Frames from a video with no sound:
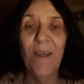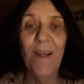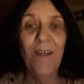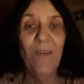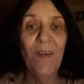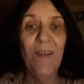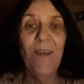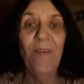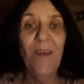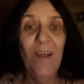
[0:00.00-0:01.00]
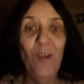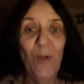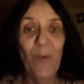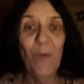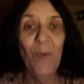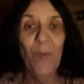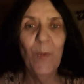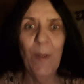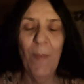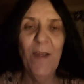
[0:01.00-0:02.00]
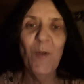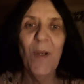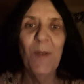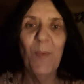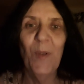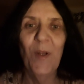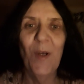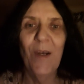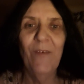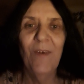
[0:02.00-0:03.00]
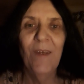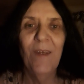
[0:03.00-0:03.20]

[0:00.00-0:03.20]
Anything that they do, they might try to pull it off,